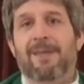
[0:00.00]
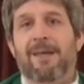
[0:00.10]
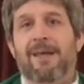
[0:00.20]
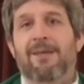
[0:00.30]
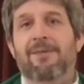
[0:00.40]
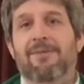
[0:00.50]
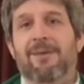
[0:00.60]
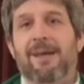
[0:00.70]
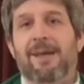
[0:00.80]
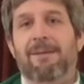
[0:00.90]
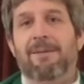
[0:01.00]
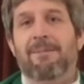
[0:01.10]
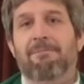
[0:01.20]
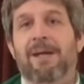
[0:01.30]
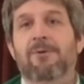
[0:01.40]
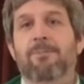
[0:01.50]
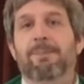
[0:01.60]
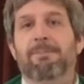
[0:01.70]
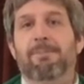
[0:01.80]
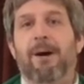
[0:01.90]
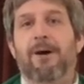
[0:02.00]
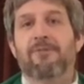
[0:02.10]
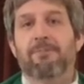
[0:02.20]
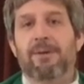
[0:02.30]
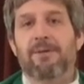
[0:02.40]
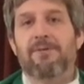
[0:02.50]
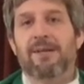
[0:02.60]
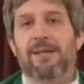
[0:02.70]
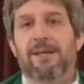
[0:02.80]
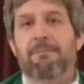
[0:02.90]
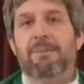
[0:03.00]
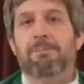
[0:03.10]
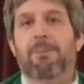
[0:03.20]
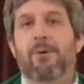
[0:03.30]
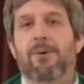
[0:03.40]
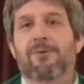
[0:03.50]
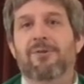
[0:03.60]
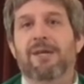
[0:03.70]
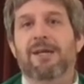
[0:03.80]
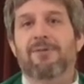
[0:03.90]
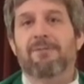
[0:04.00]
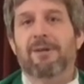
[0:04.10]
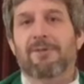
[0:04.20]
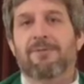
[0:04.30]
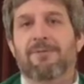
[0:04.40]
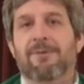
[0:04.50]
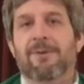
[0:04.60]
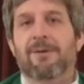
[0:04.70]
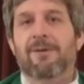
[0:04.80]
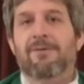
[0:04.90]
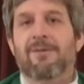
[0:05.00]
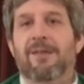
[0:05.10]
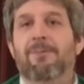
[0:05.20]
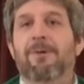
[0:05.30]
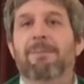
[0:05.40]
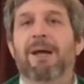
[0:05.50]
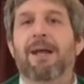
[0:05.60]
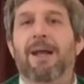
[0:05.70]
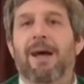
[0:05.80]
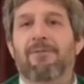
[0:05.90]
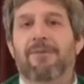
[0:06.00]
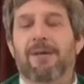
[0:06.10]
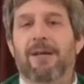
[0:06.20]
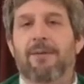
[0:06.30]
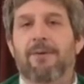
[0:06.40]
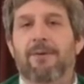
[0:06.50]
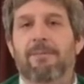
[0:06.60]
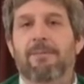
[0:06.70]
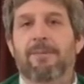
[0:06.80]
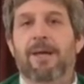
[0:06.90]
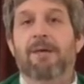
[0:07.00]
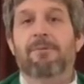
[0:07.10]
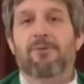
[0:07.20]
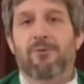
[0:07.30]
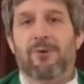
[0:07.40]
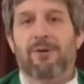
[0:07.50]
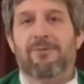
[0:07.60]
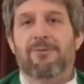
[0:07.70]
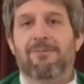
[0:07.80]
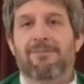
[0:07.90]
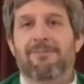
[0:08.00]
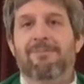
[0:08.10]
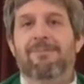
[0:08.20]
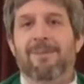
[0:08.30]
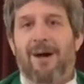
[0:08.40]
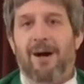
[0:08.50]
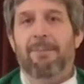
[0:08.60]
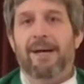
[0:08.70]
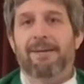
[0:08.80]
In this day, may new possibility be born to each of us, so that we may laugh together and rejoice. Amen.